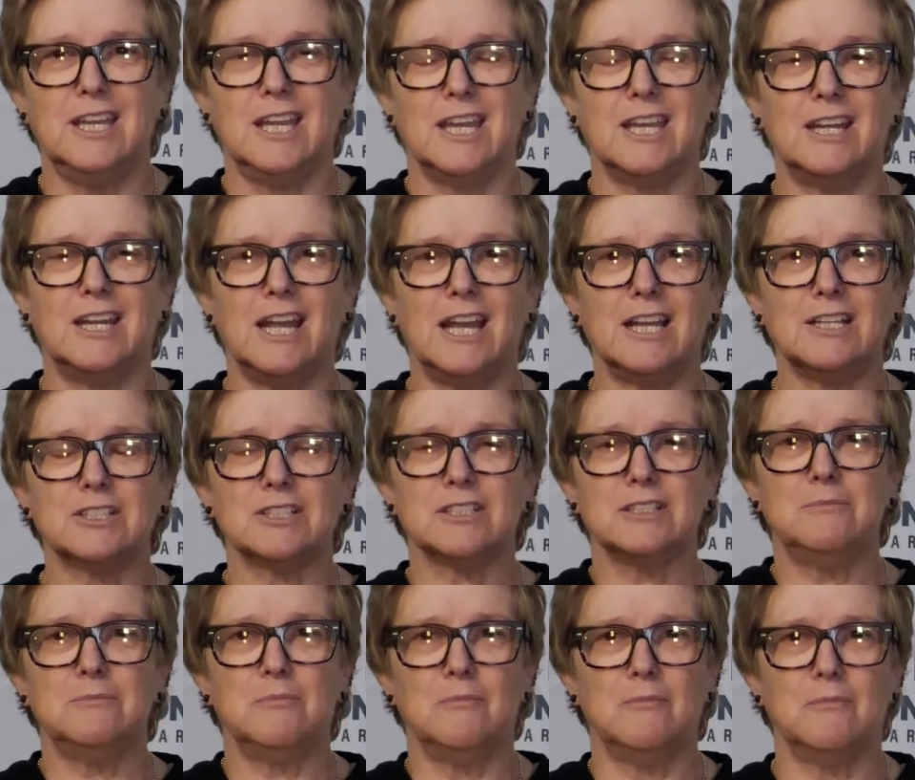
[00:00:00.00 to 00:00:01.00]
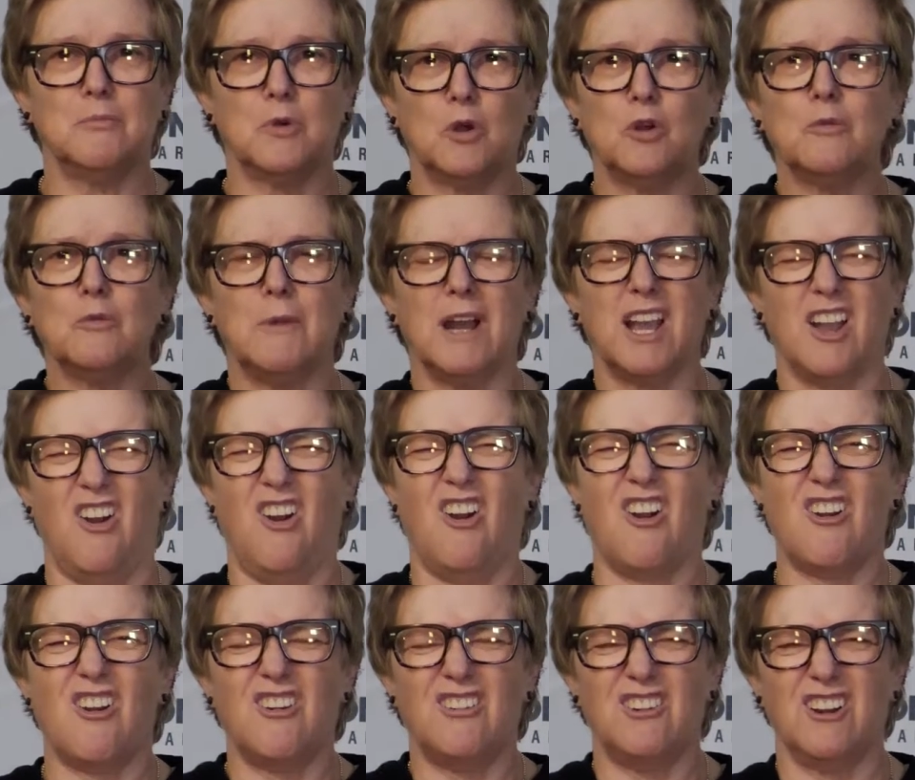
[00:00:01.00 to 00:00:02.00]
And it actually broke my
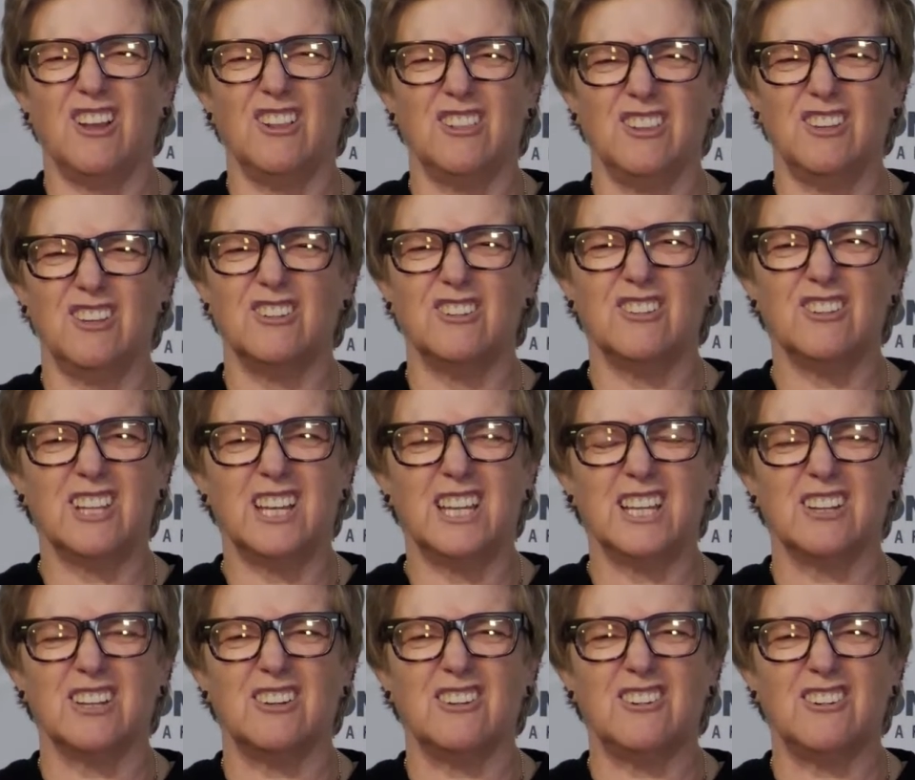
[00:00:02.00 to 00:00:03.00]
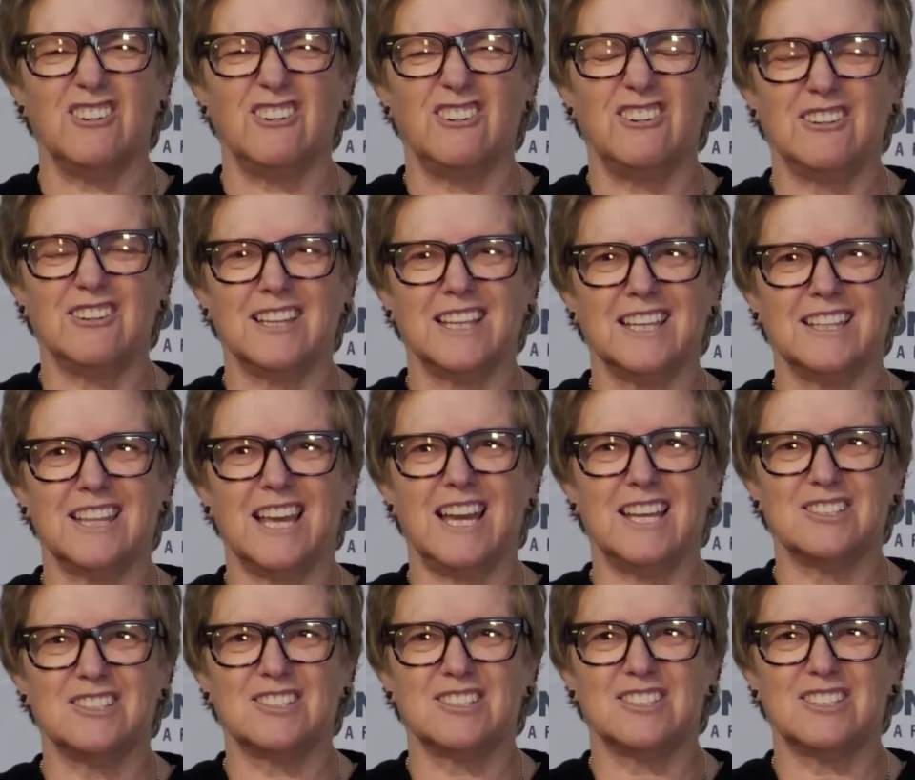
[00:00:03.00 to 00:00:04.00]
heart a little, like, oh, like
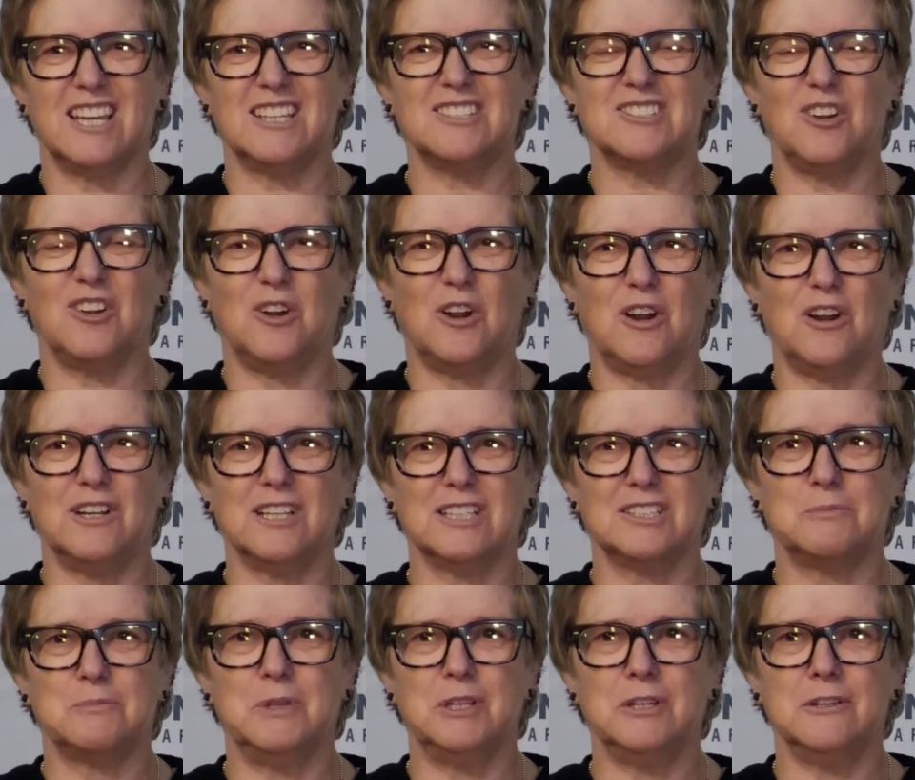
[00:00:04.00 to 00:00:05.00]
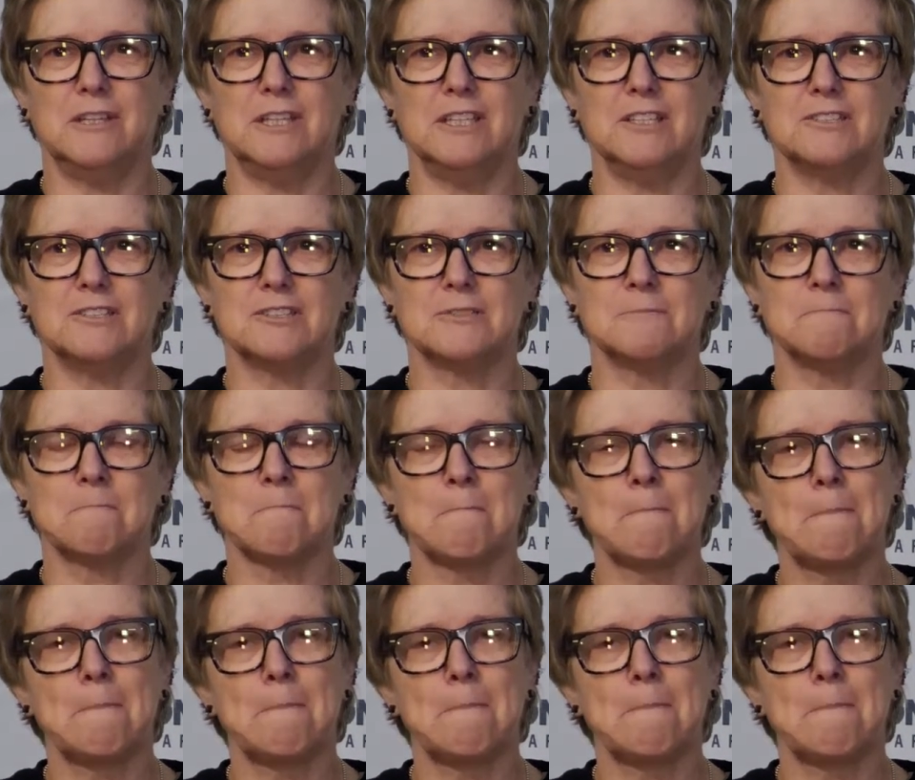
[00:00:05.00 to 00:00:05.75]
that's a hard experience.